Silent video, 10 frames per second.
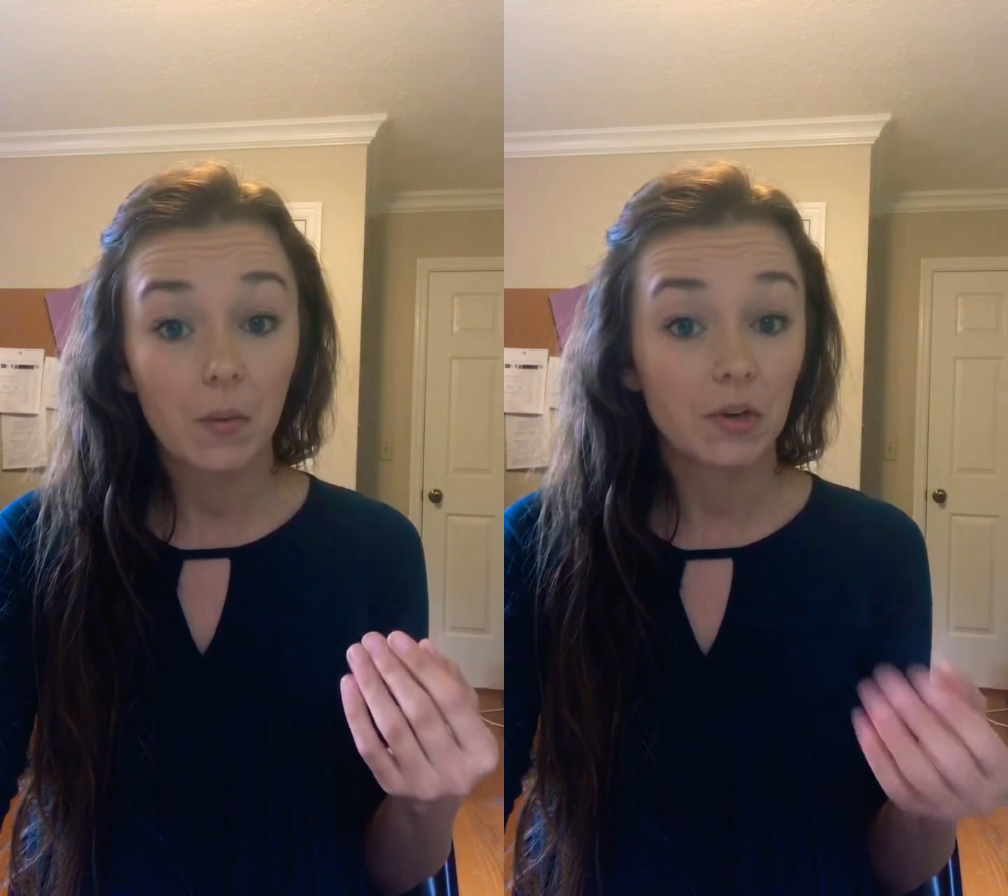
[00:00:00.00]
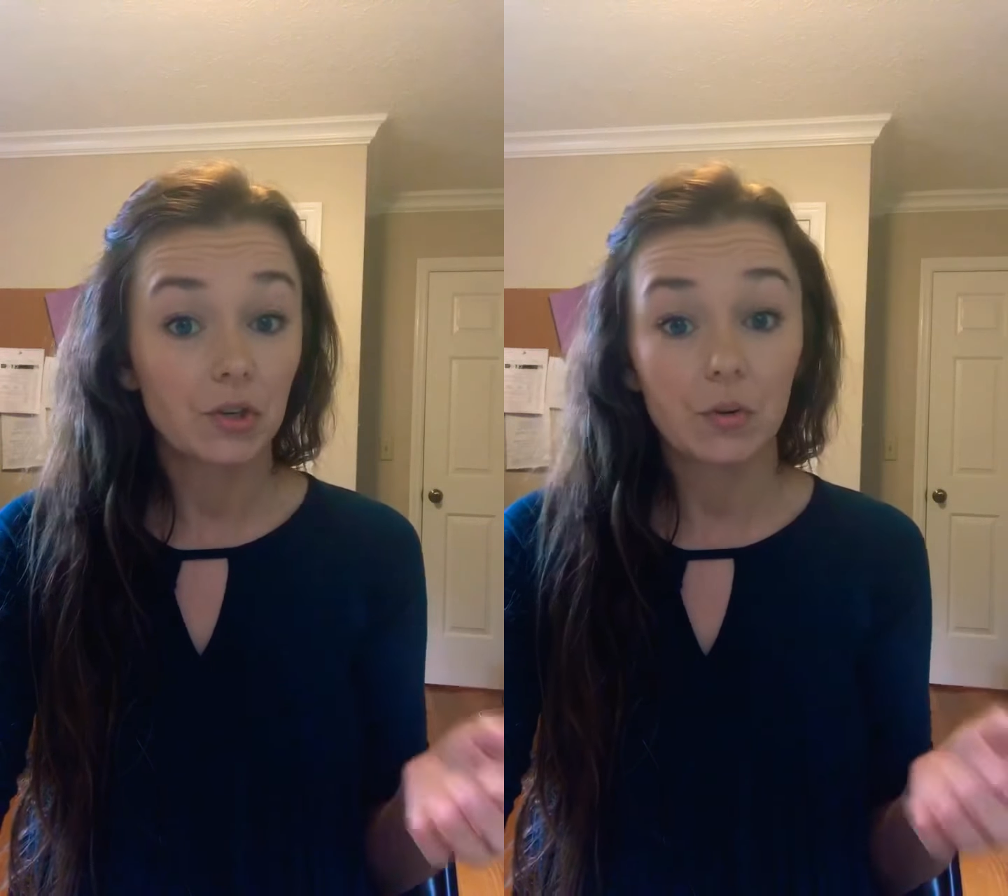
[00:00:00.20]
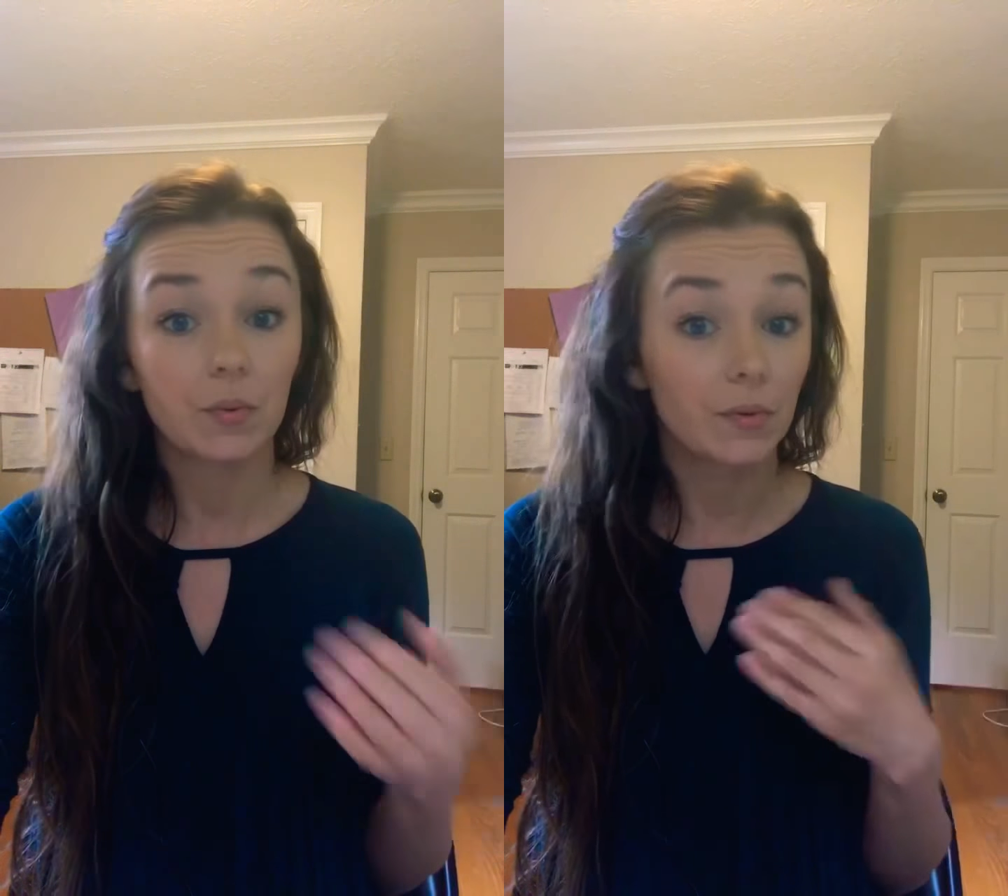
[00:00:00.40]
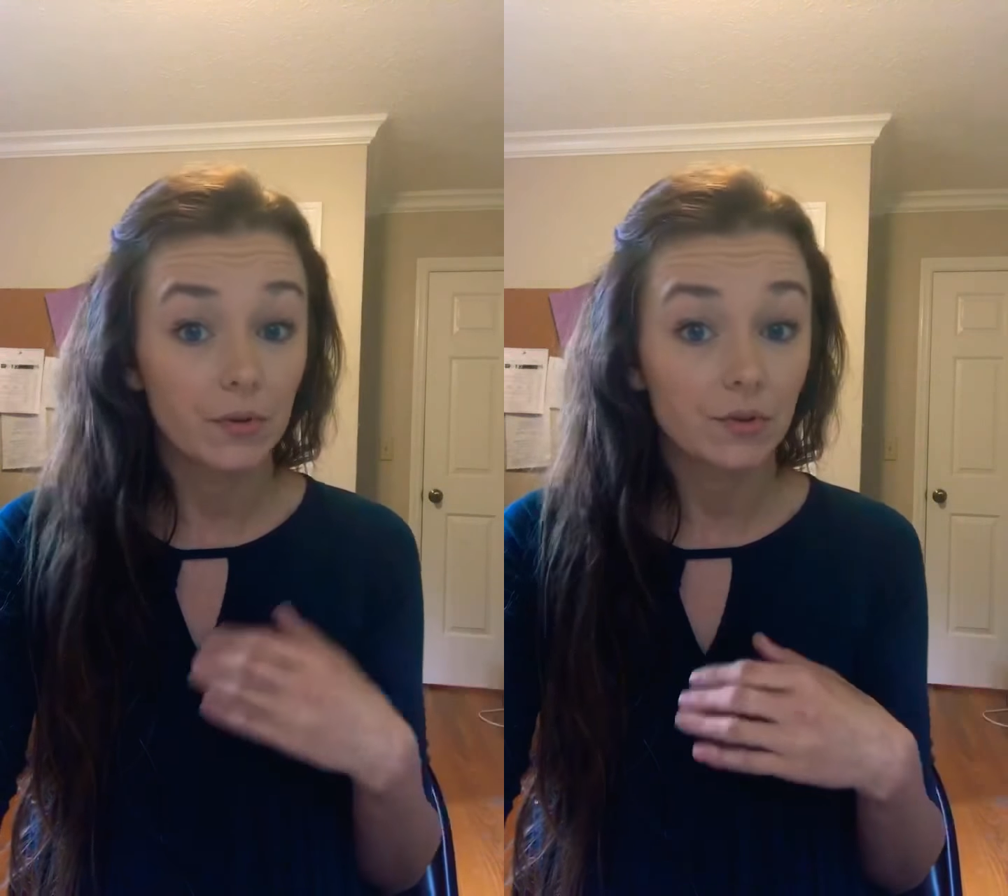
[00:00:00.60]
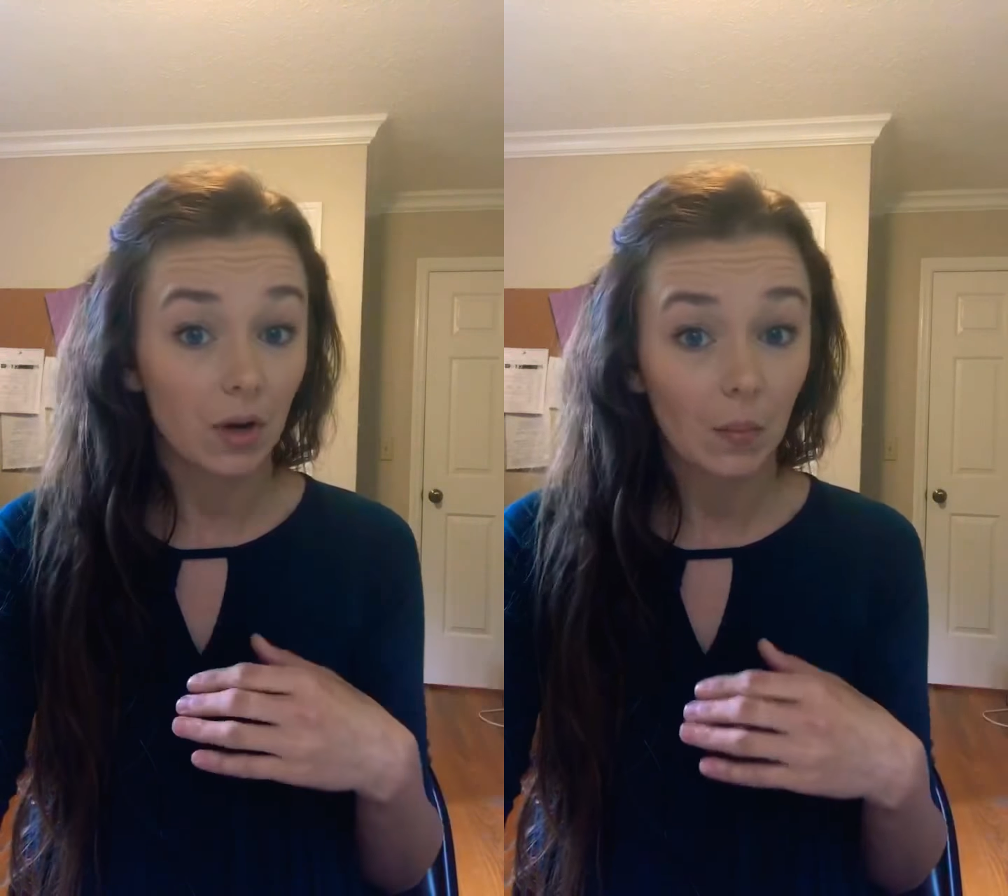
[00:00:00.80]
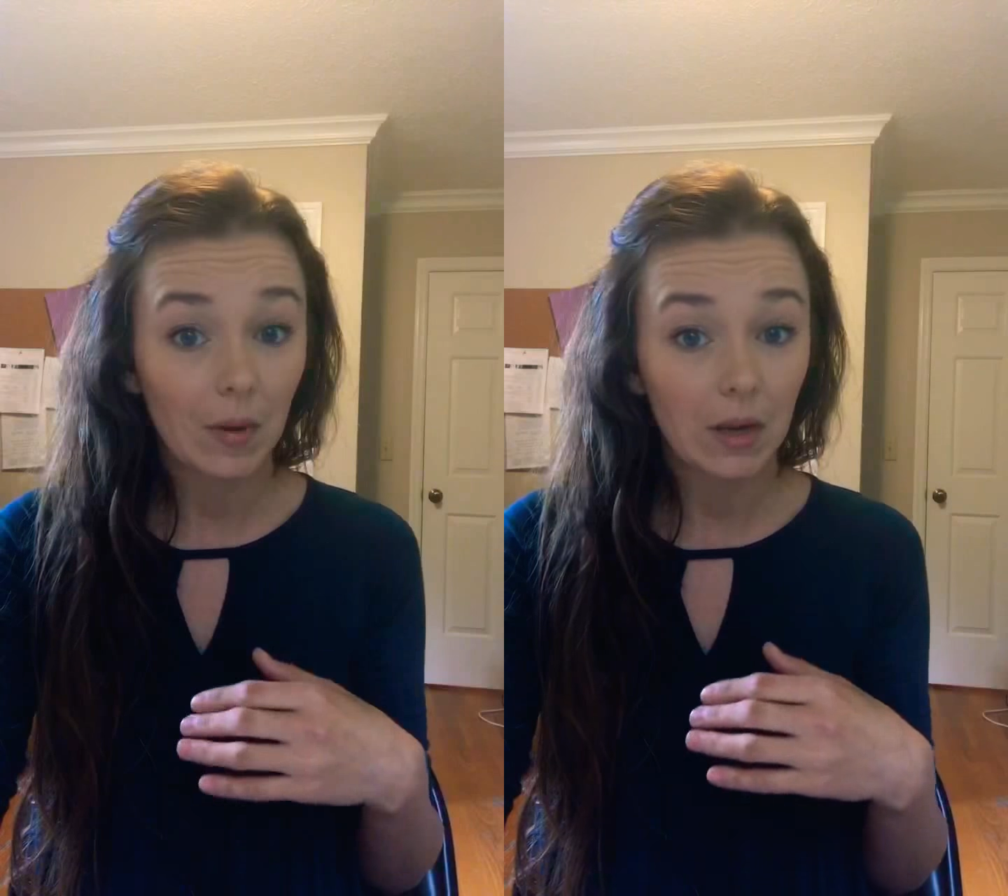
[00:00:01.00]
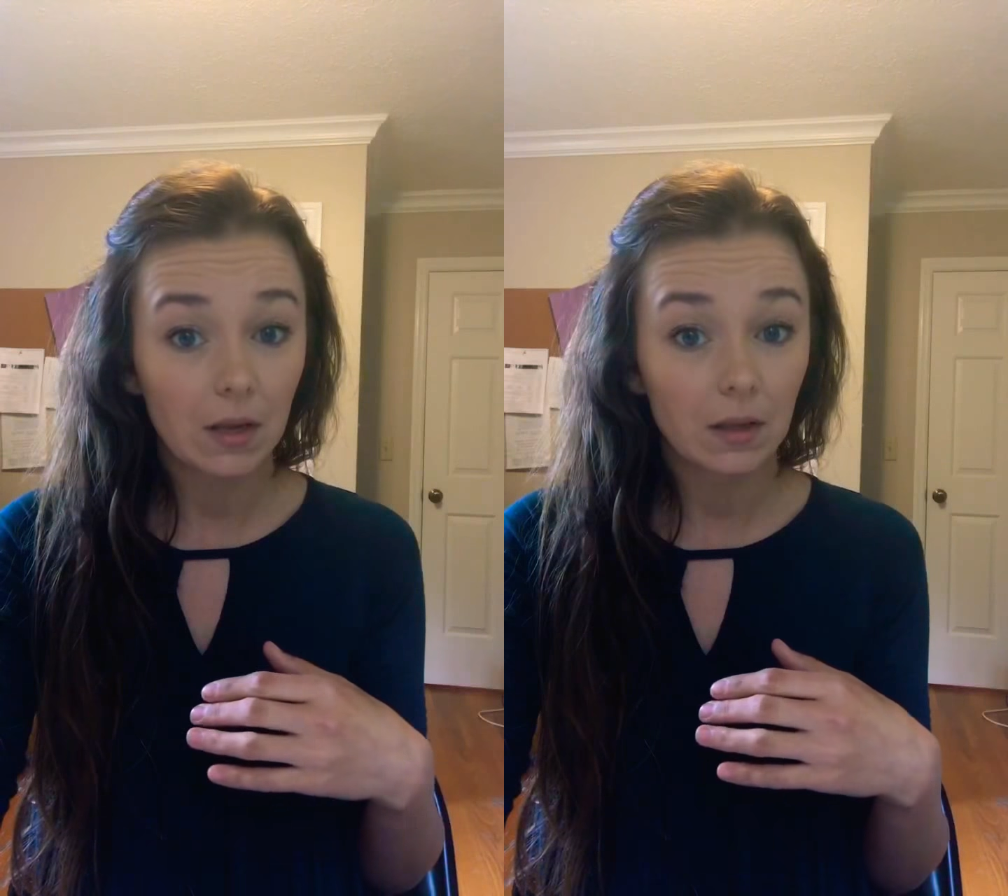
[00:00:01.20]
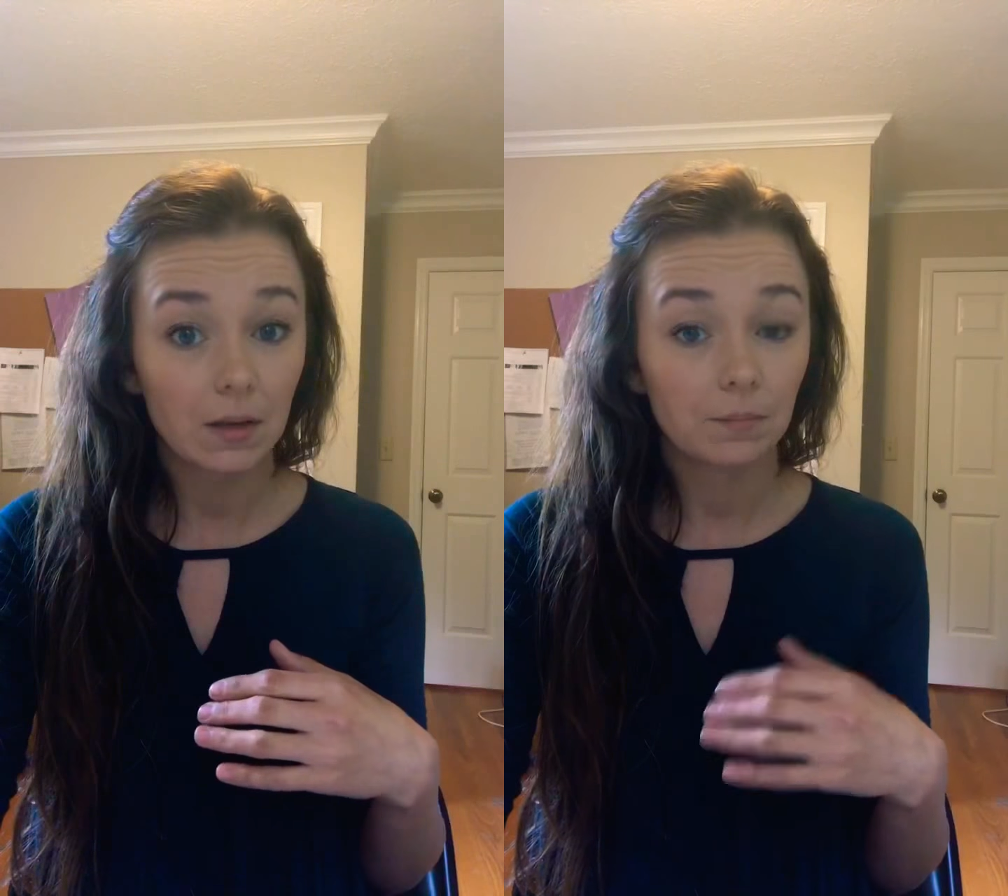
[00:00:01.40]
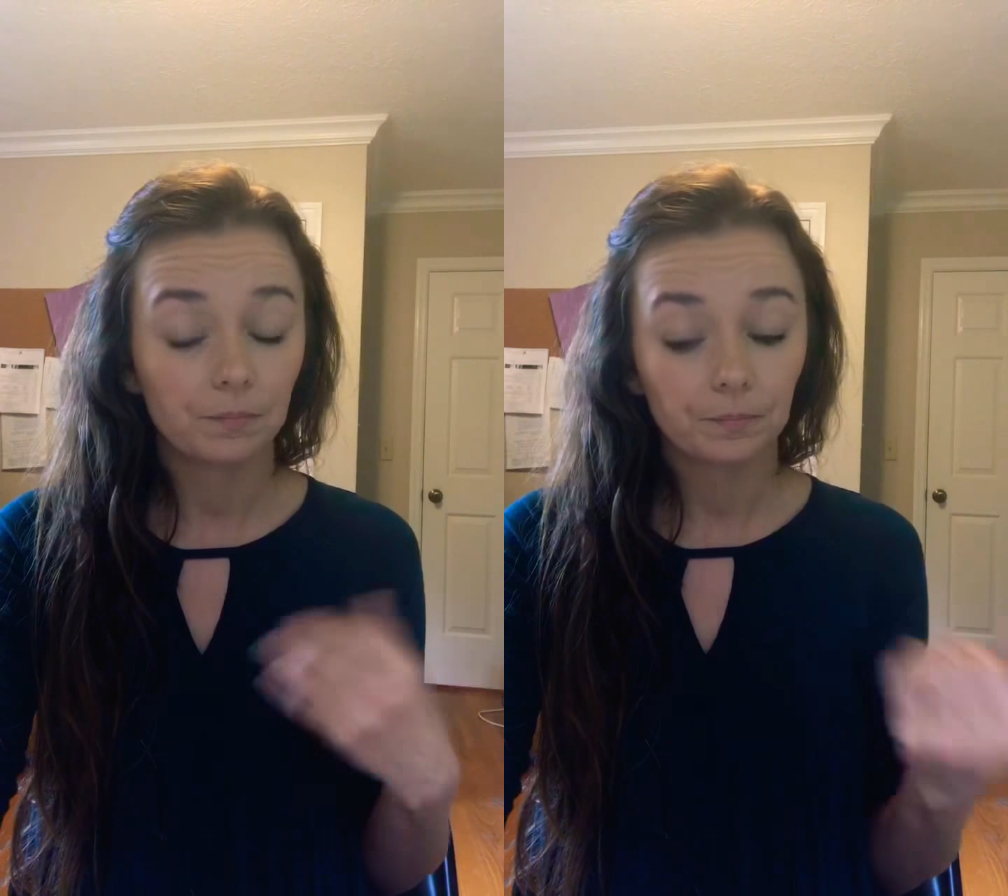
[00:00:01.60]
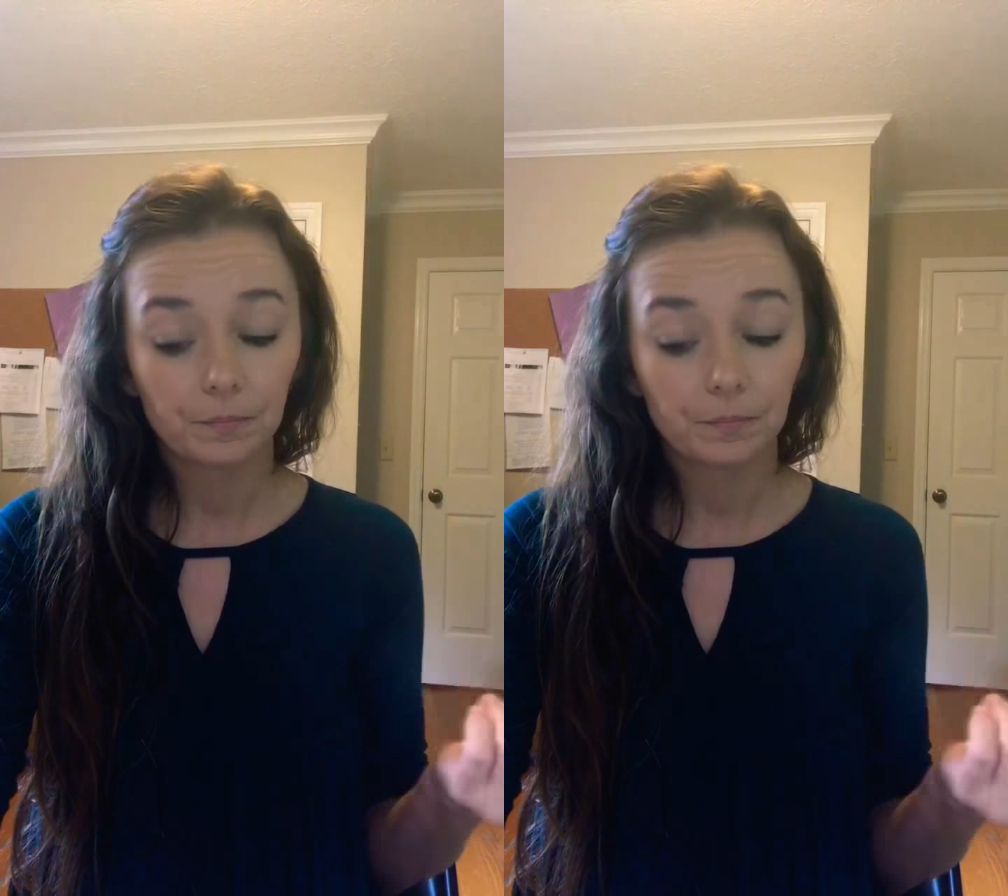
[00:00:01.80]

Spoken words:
want you to pull the drug immediately.